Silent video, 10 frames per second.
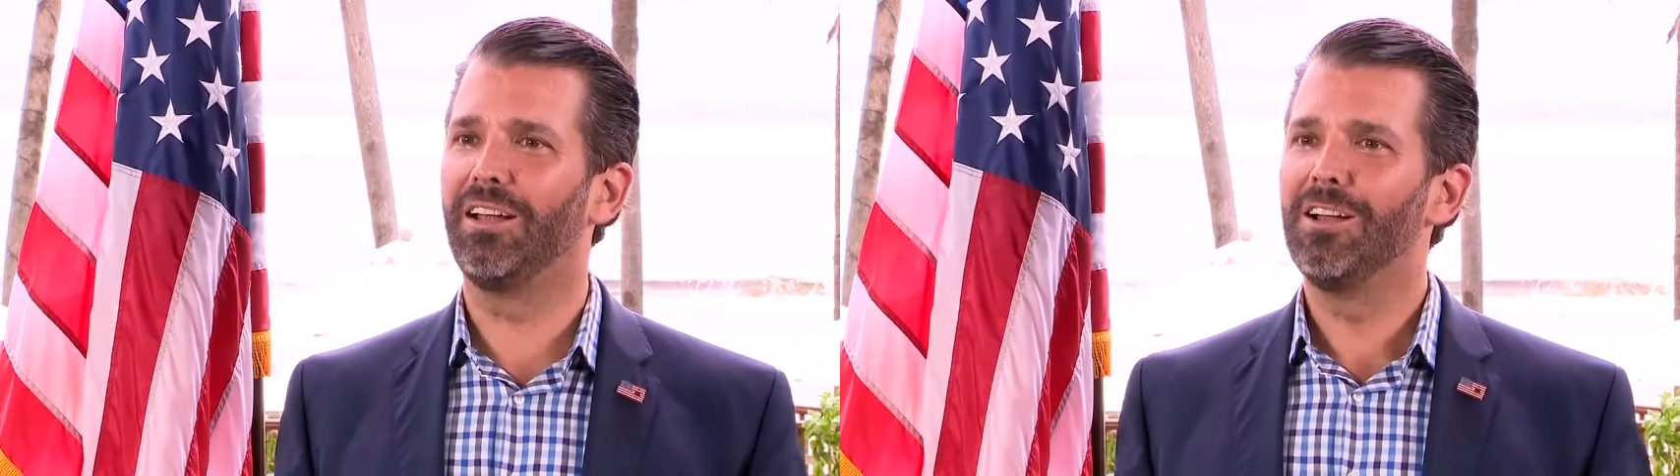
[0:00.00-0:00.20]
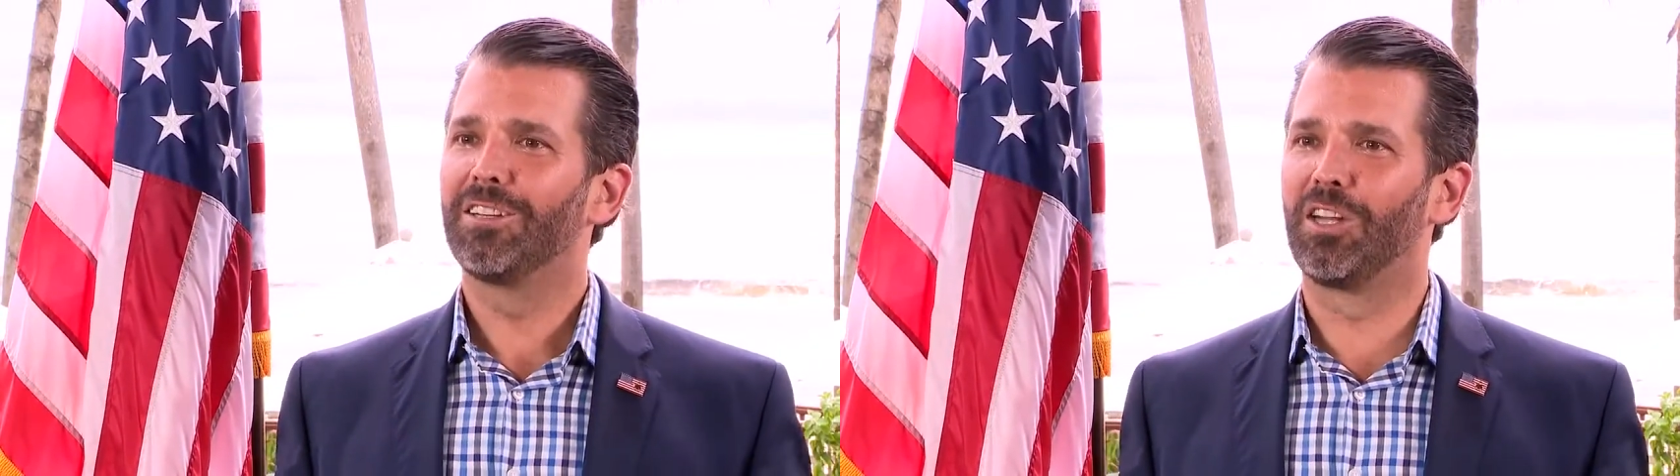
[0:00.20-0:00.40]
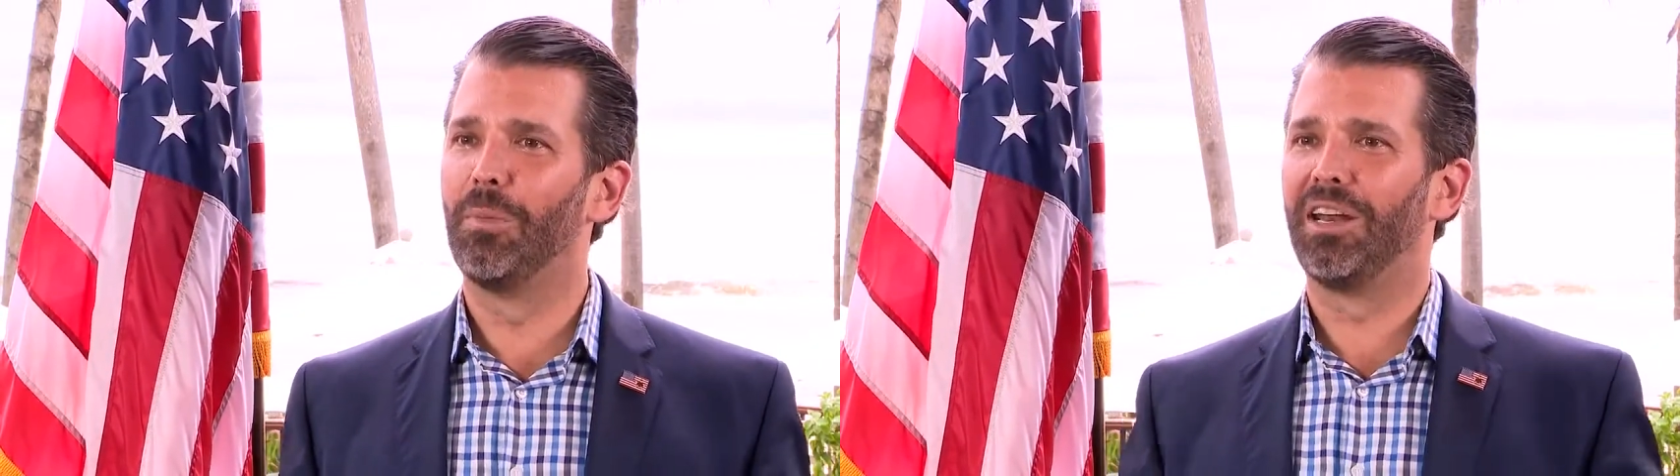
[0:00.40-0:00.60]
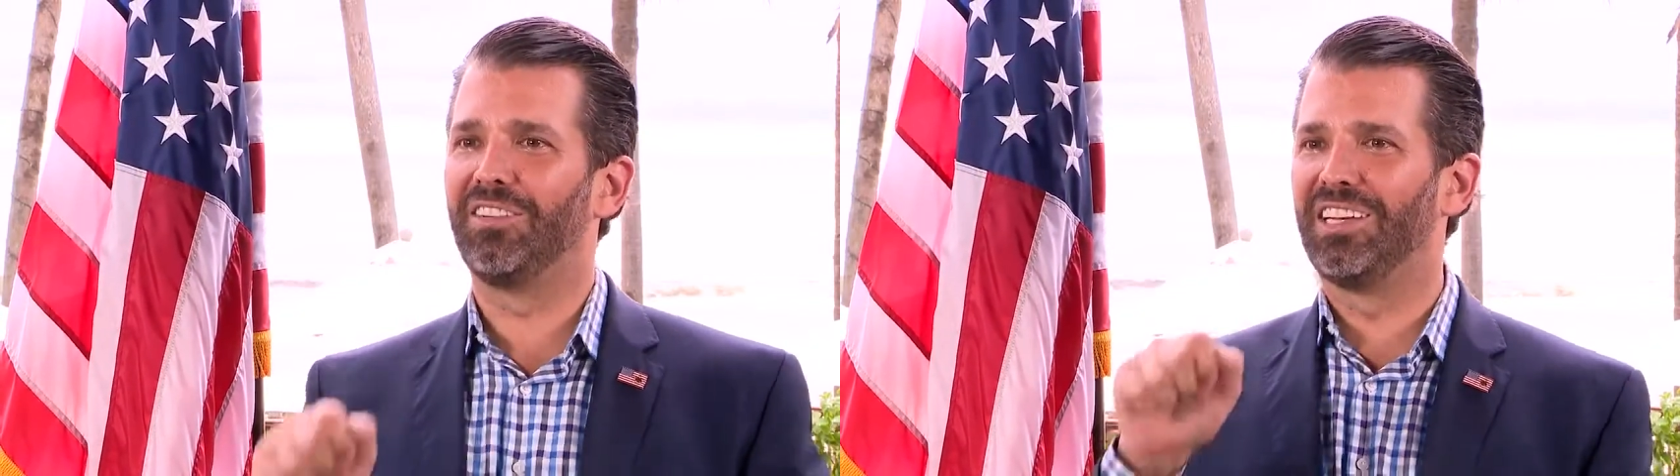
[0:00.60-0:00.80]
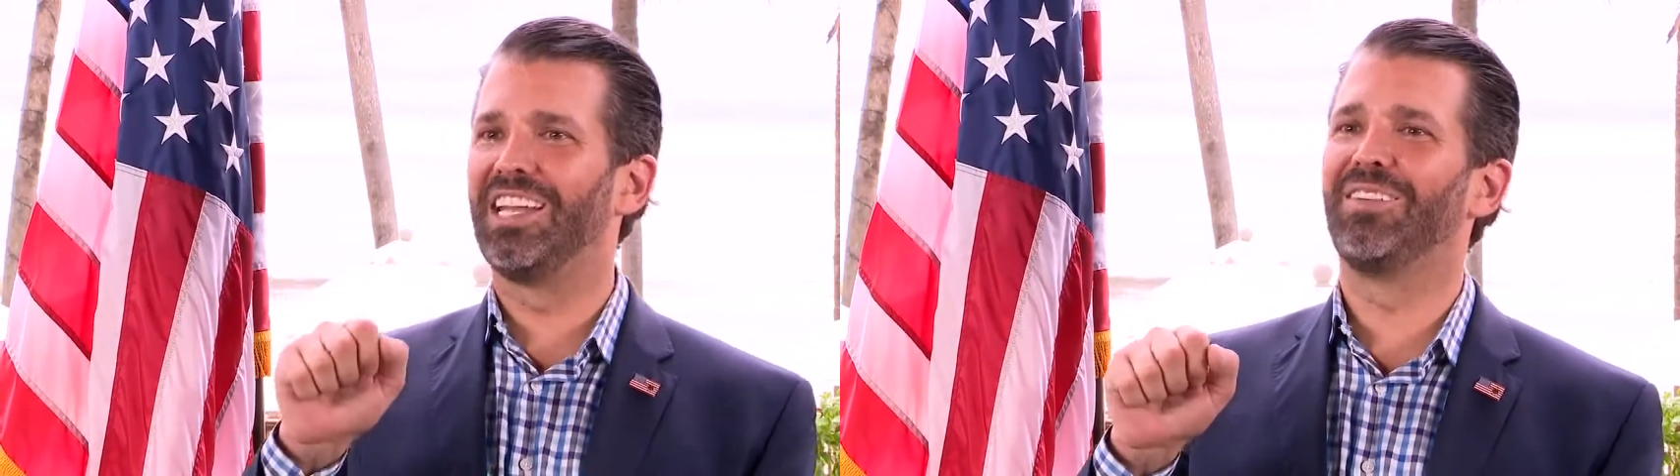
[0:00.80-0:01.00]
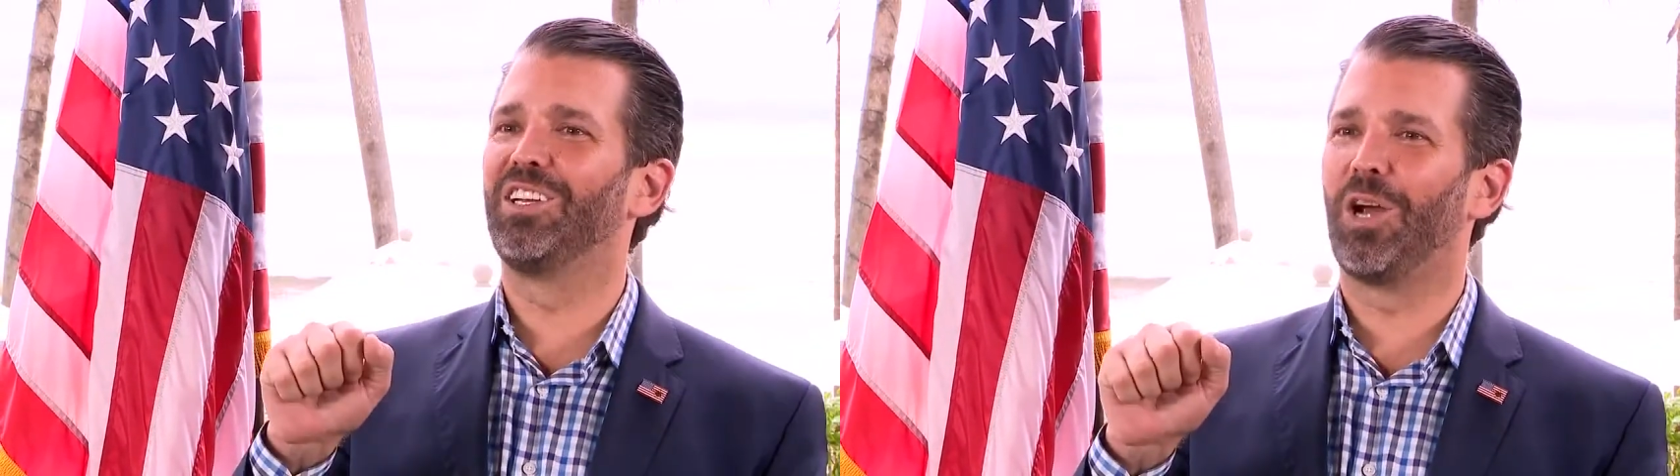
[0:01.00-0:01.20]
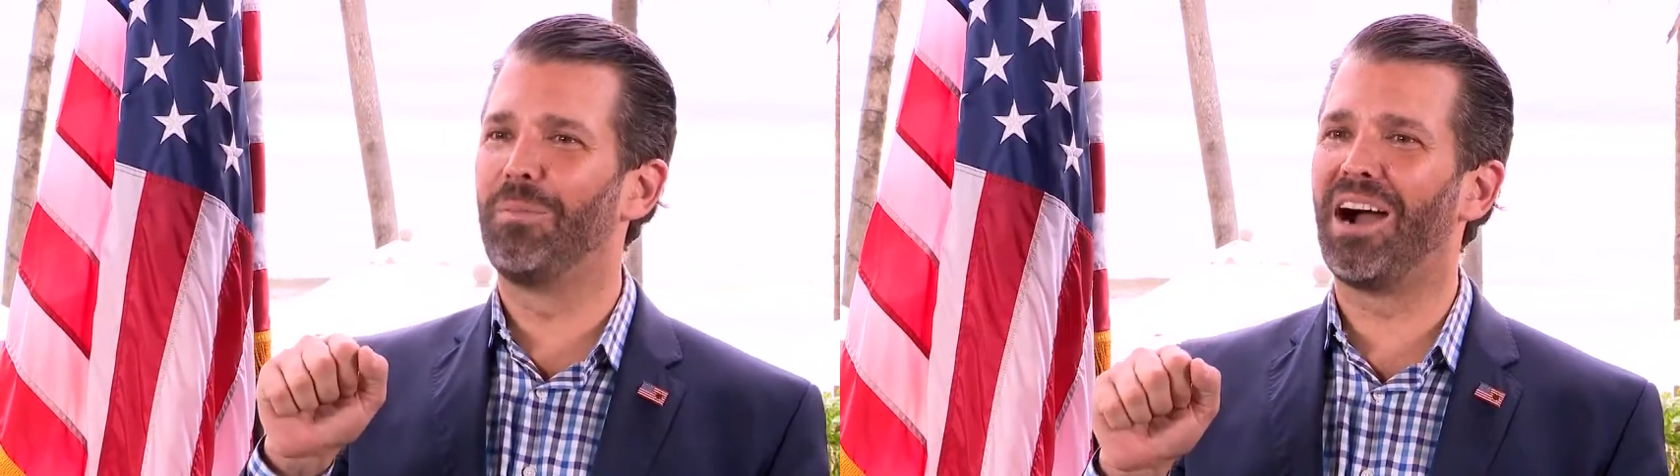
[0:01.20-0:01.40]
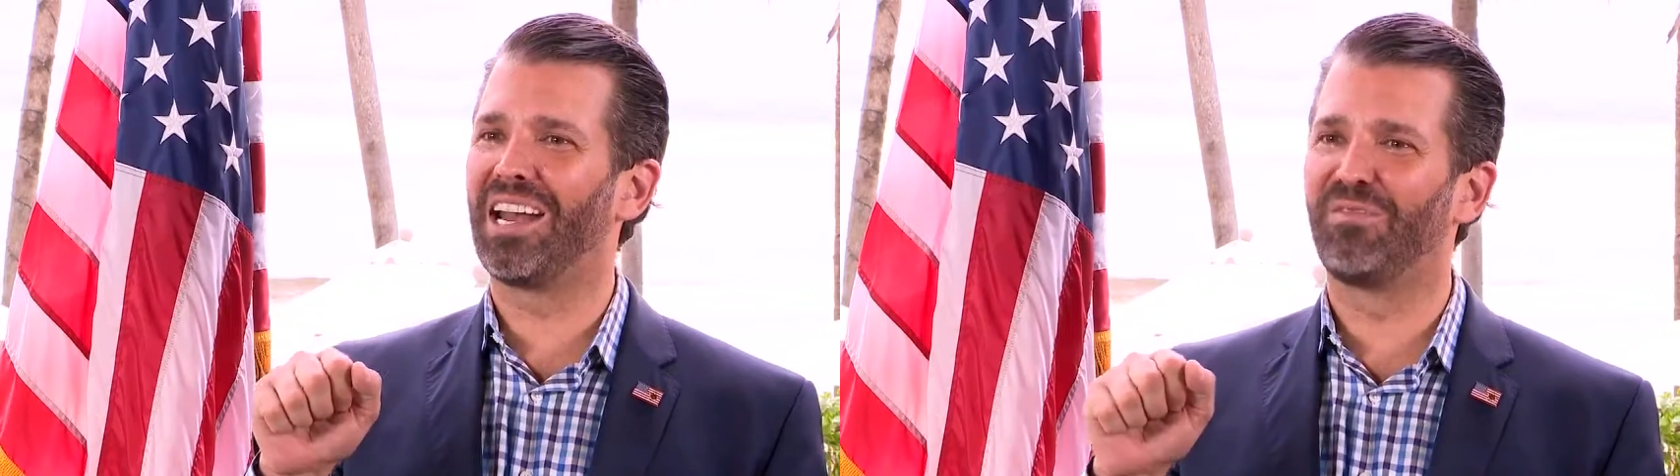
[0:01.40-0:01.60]
someone isn't giving Joe
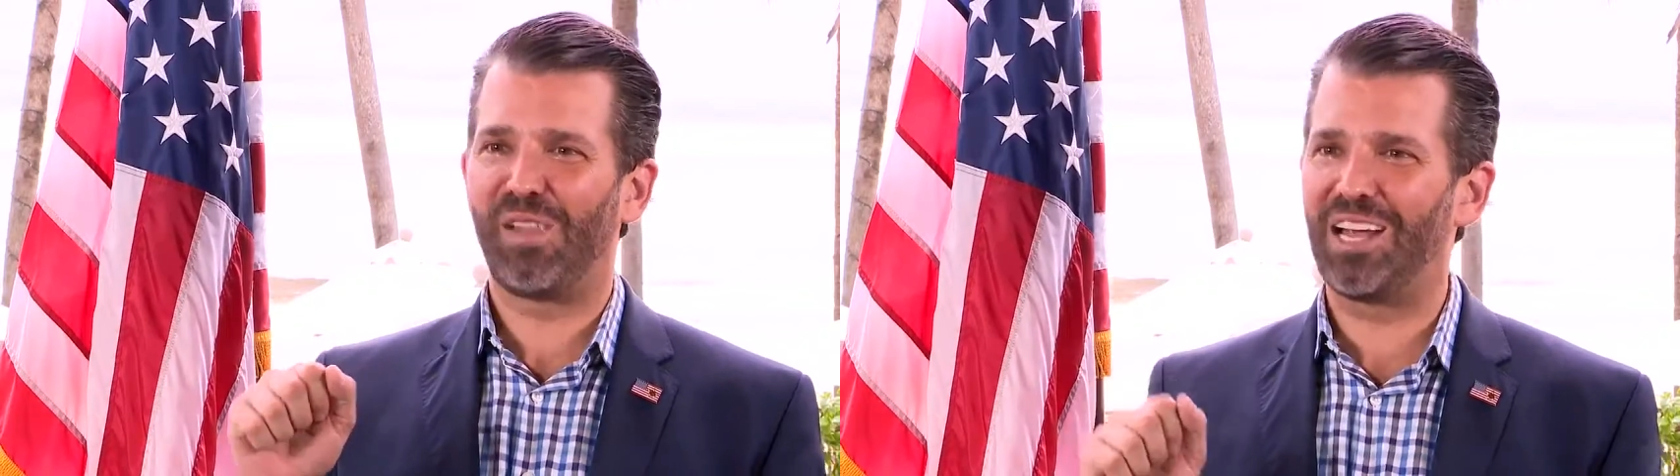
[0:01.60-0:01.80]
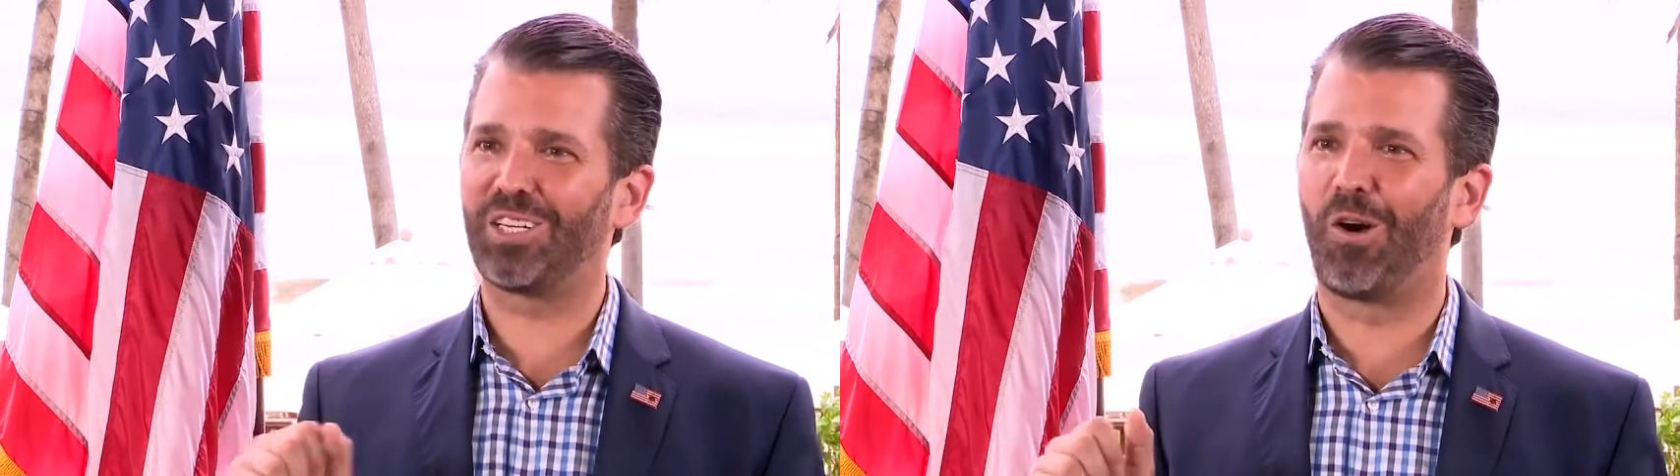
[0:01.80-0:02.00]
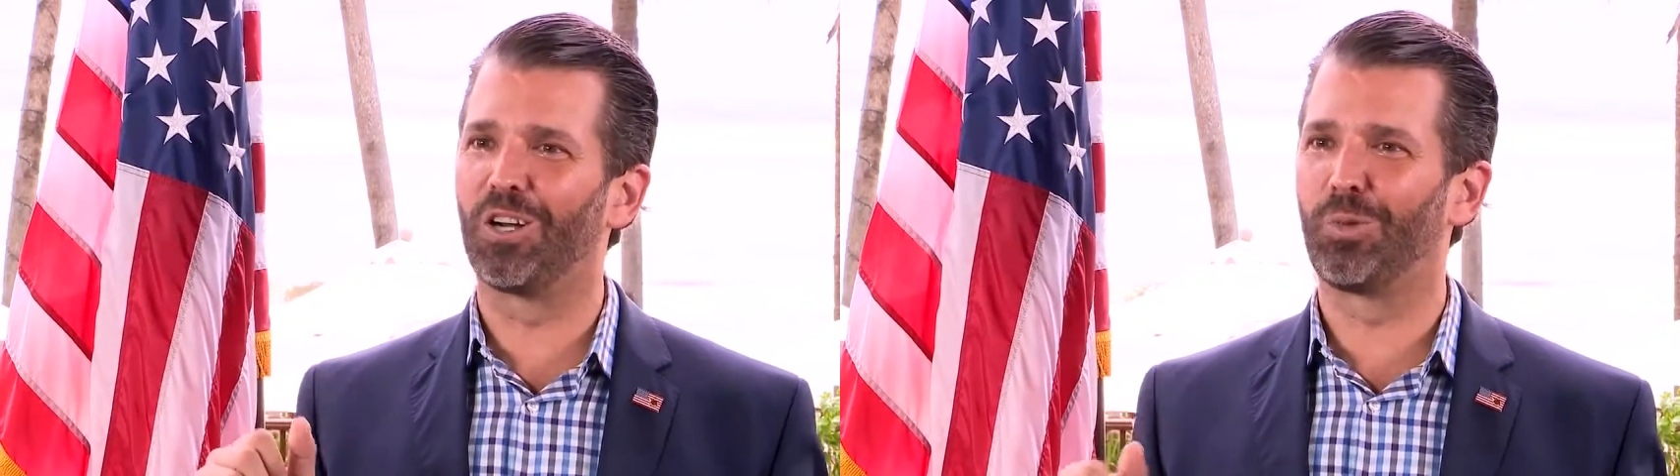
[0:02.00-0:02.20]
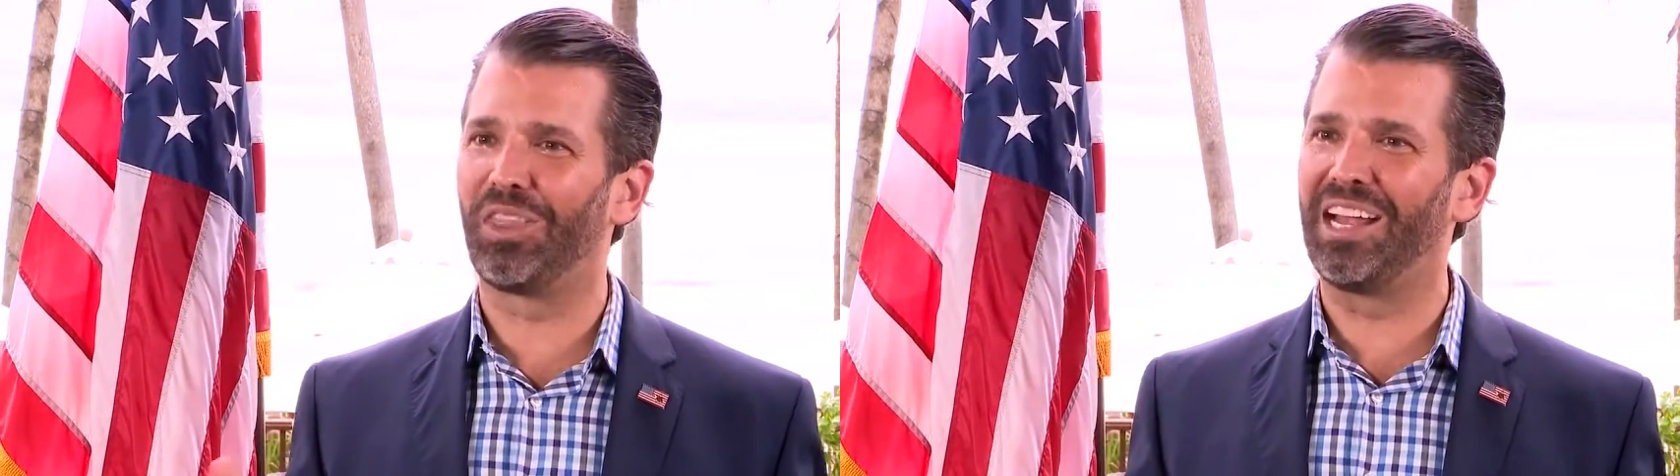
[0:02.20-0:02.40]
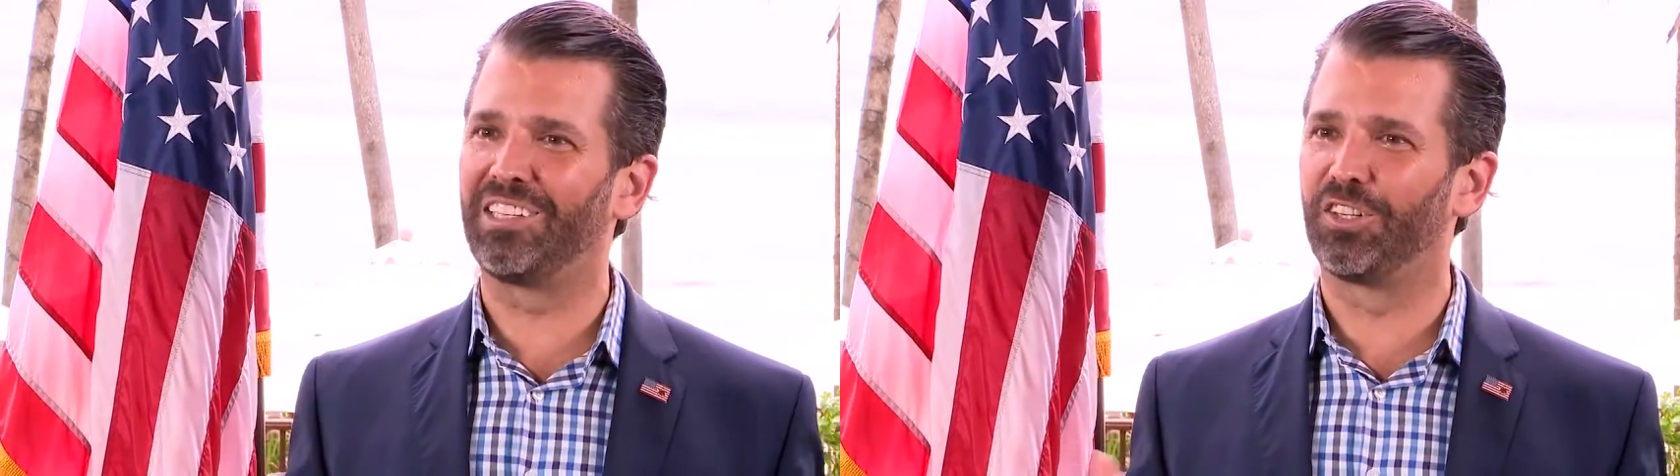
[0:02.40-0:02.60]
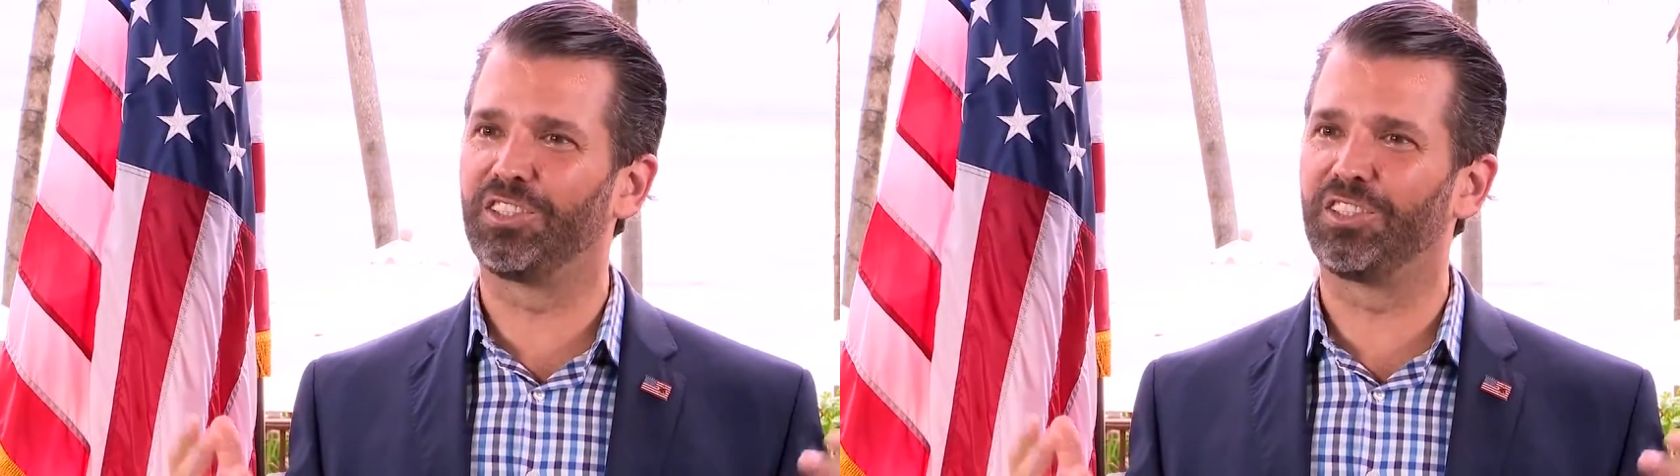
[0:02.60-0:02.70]
Biden flashcards with answers